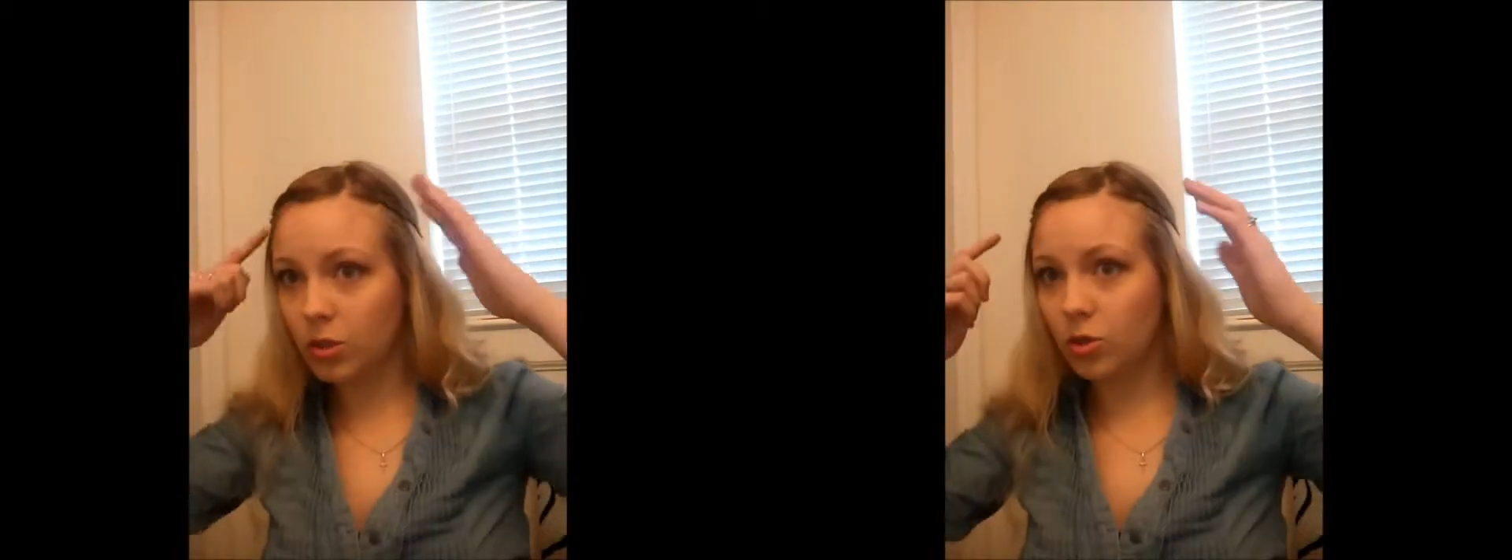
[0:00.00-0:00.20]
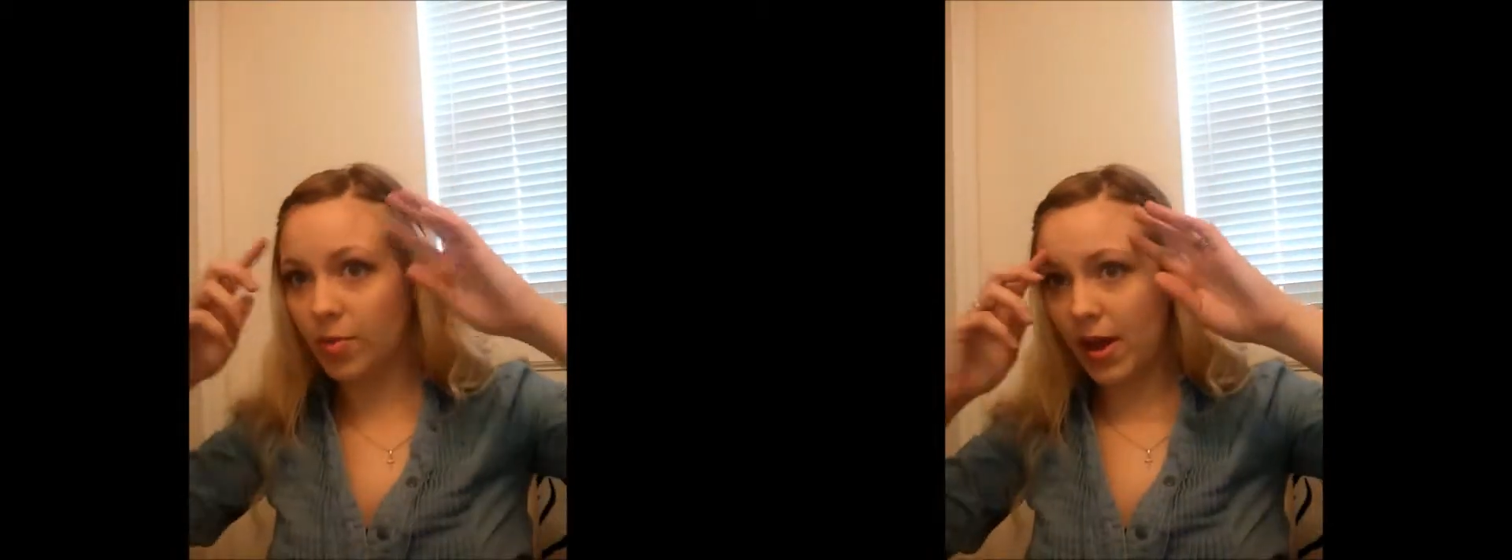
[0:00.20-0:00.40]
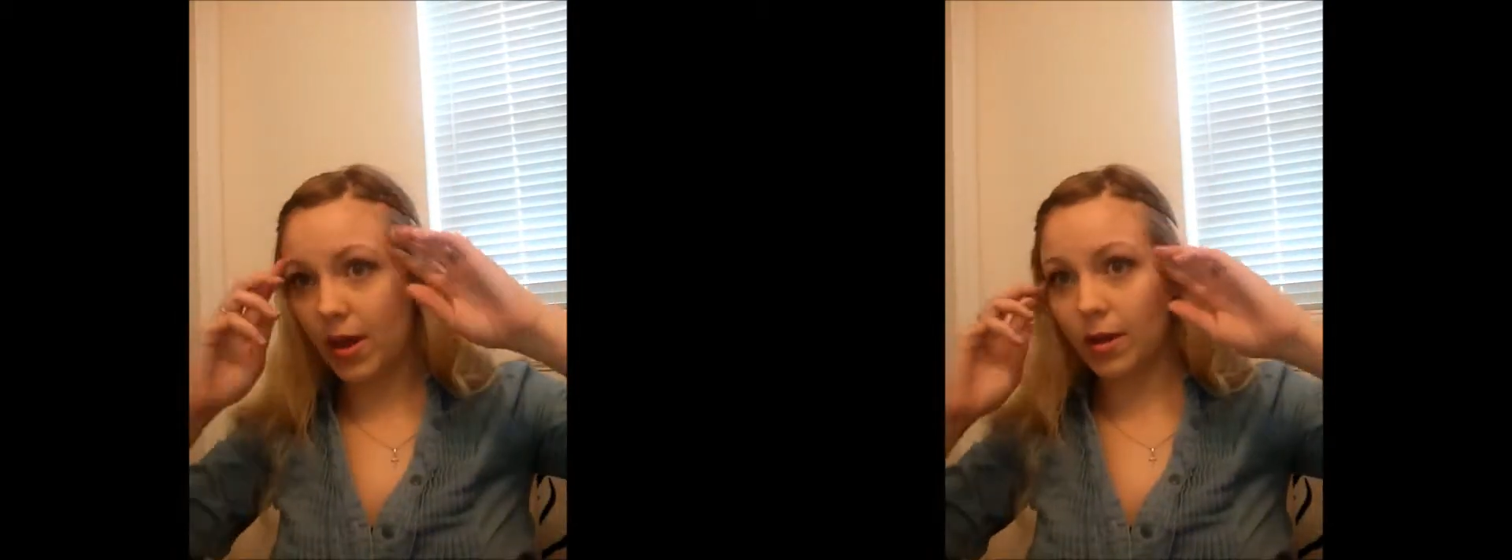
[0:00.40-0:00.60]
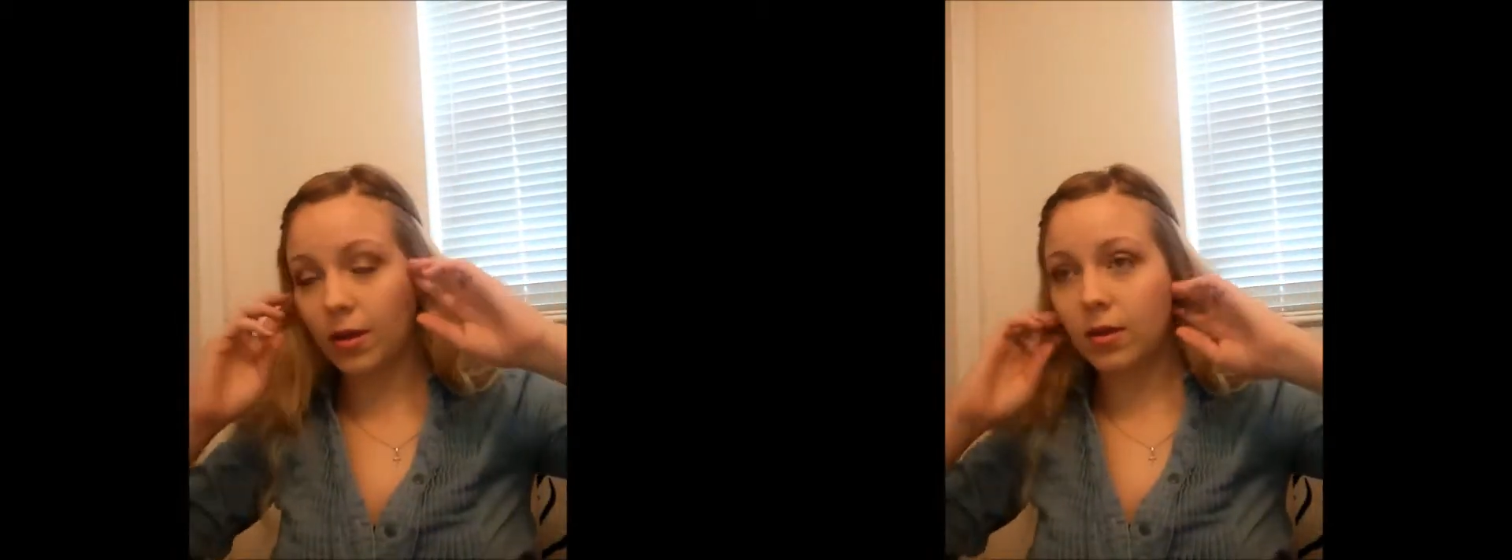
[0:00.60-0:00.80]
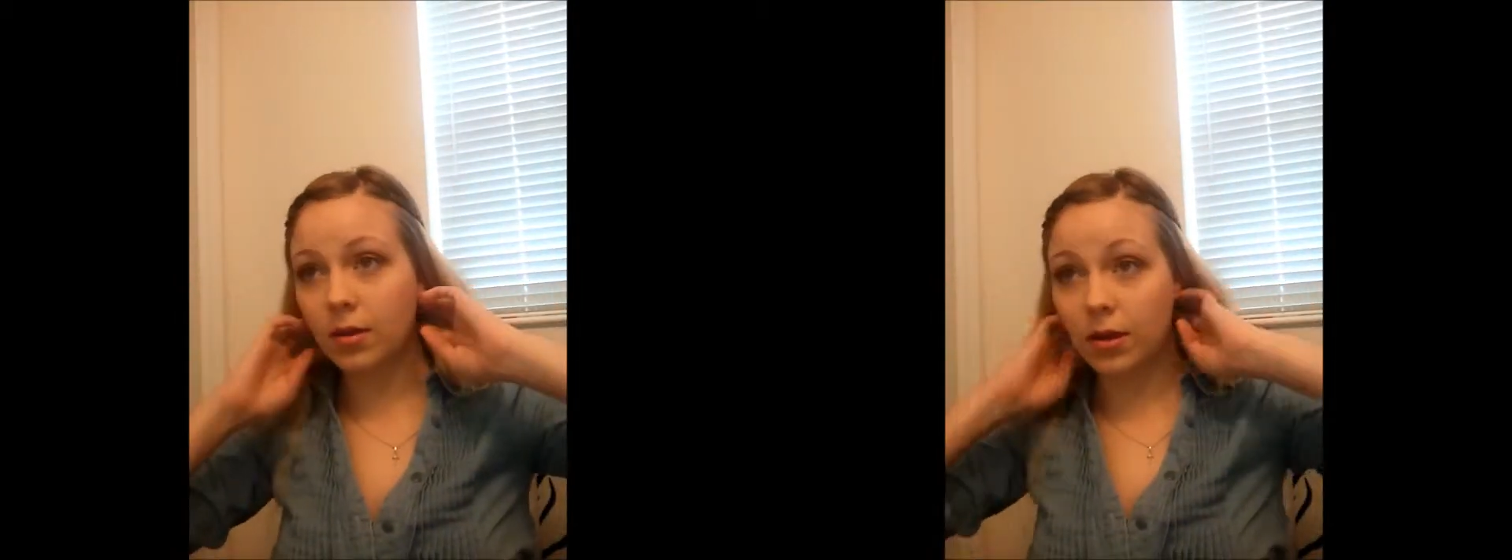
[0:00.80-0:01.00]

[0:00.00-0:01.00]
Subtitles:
two back.